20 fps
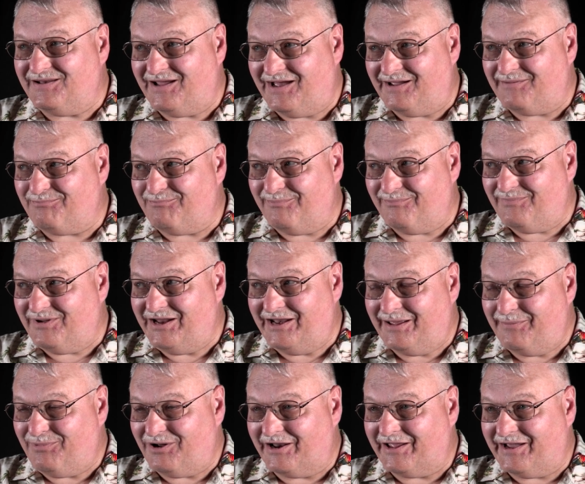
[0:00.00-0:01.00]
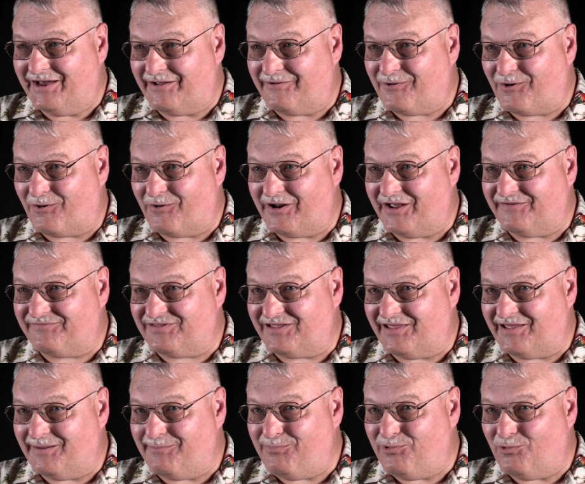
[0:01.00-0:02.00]
not anybody got hurt after
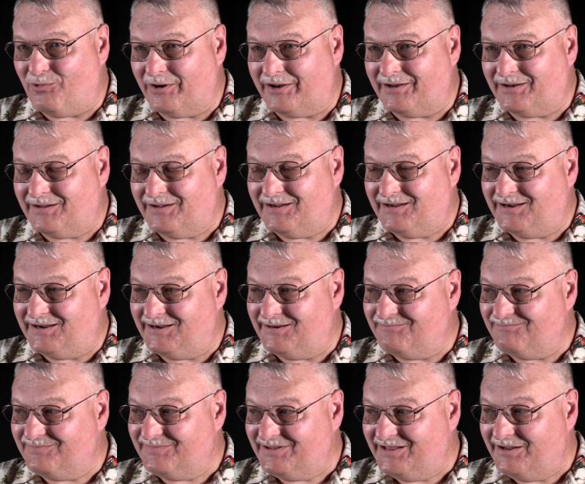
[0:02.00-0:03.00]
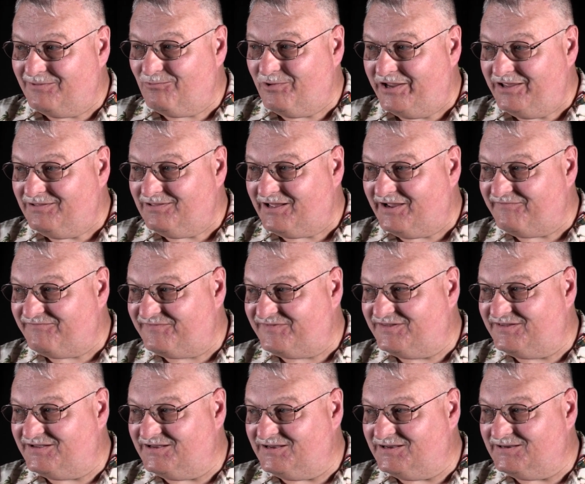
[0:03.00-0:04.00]
that point. Um, and we left...
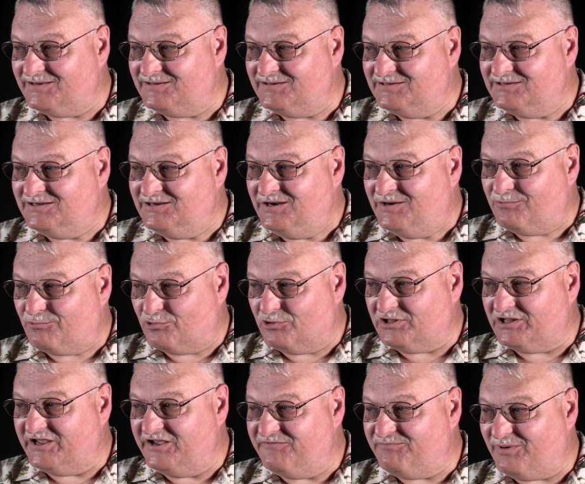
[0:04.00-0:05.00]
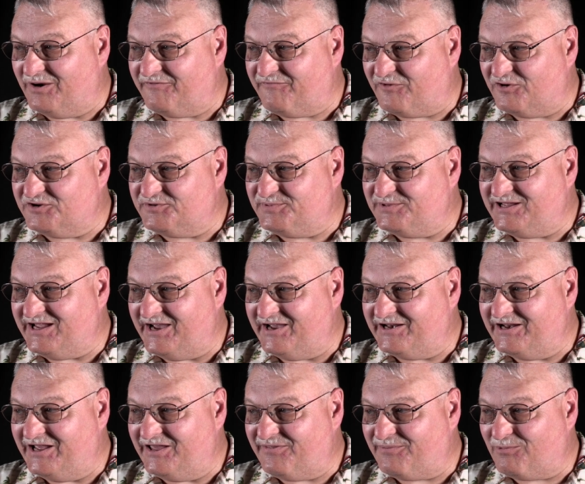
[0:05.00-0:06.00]
Uh, relieved by first
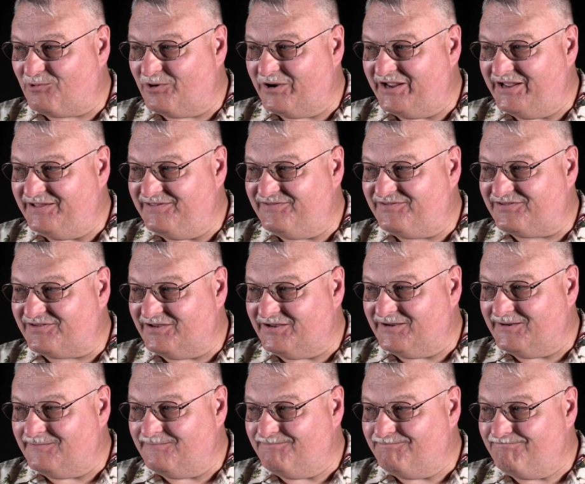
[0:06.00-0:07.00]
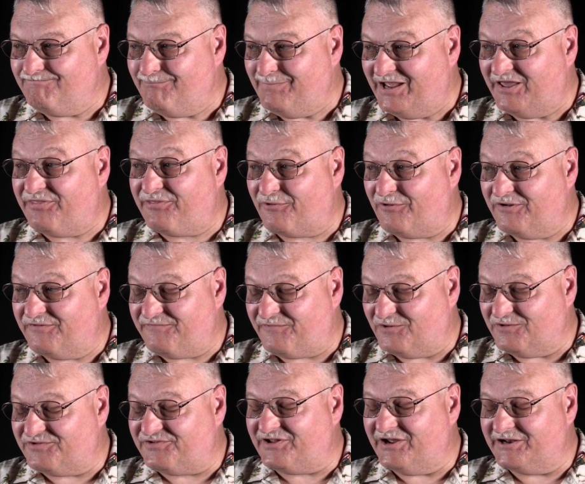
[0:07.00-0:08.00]
Battalion, eighth Marines, um, May
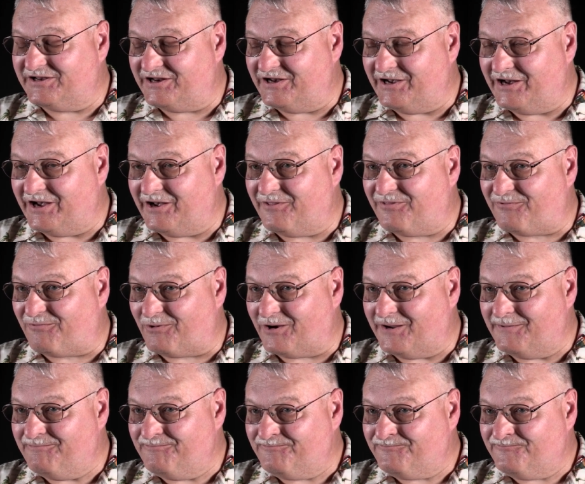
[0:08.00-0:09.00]
thirty-first, nineteen eighty-three.